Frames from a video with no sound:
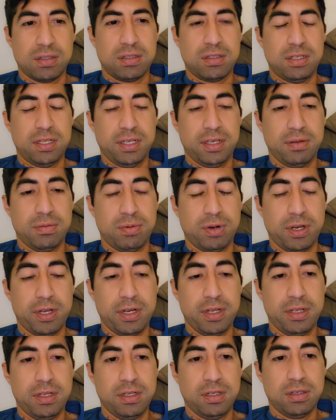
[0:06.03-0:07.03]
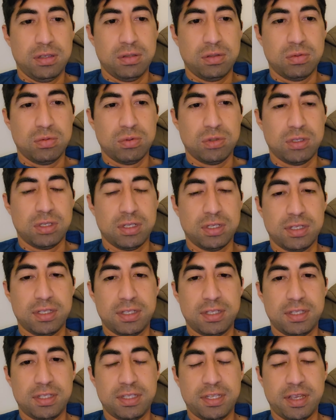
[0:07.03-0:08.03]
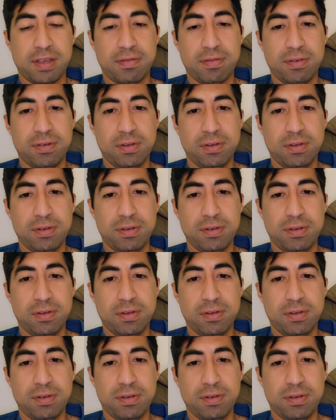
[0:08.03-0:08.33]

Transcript: Day rating was a 7.